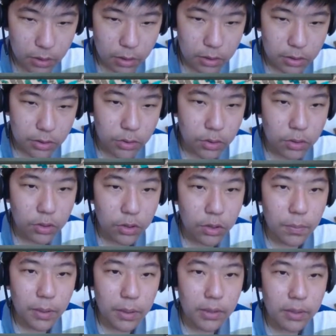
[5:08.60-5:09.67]
So we're gonna go
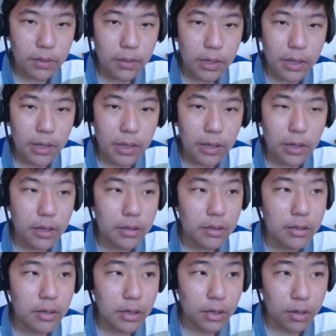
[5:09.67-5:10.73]
back down there. Our
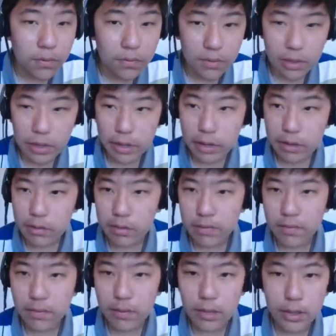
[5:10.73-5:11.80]
city over there is
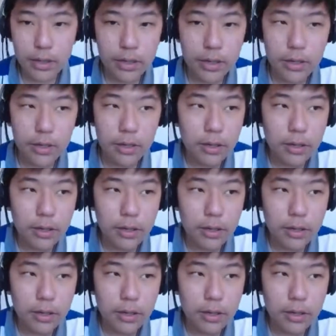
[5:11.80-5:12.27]
fine.